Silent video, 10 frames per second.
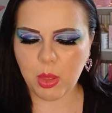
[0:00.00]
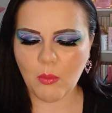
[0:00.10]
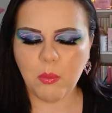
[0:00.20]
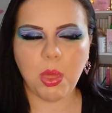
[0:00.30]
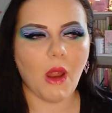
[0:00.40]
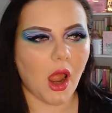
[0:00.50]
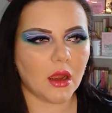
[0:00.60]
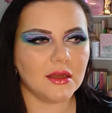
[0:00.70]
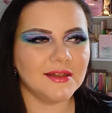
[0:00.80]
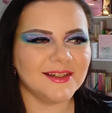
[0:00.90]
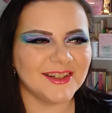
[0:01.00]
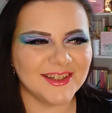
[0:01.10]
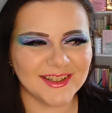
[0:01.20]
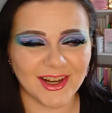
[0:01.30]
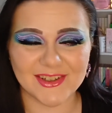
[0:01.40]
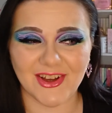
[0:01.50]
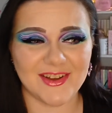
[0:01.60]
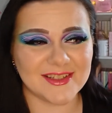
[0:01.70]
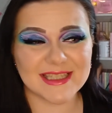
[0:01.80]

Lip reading: blah. I can't